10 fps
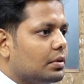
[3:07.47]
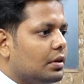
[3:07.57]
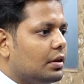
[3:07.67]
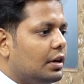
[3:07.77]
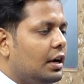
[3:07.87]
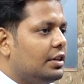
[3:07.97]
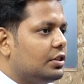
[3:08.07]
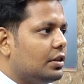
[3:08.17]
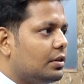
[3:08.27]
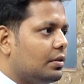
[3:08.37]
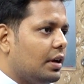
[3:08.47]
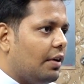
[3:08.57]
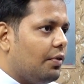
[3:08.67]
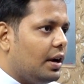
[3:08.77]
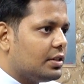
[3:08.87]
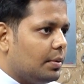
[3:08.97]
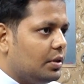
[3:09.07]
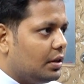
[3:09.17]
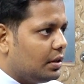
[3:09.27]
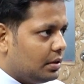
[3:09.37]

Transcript: religion affairs of the